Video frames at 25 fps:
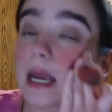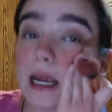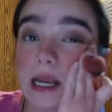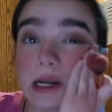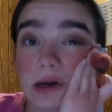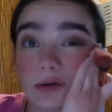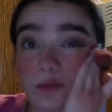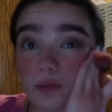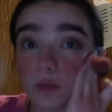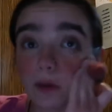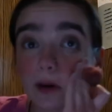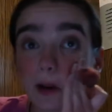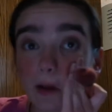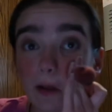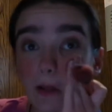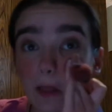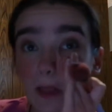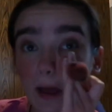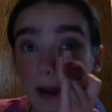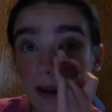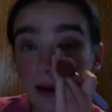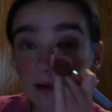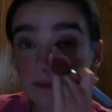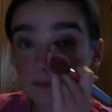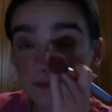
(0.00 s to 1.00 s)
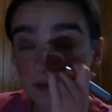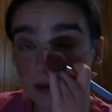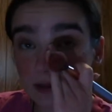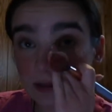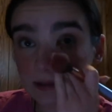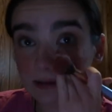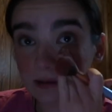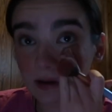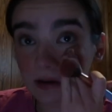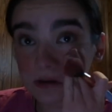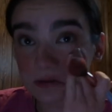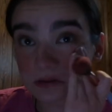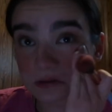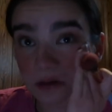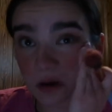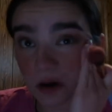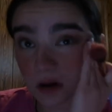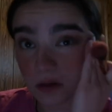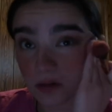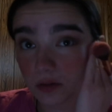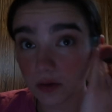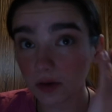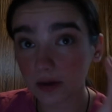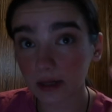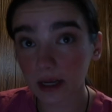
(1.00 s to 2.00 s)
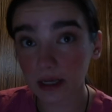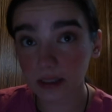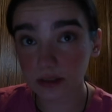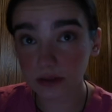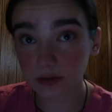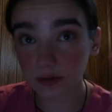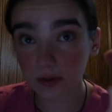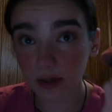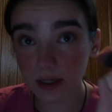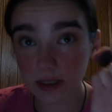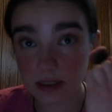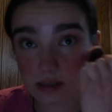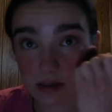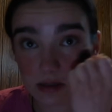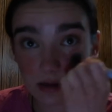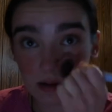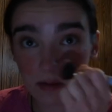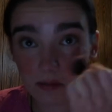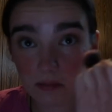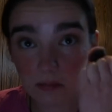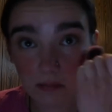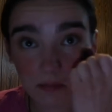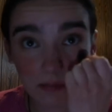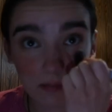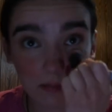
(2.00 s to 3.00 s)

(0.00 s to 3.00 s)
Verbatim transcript: in real life, it does not look as crazy.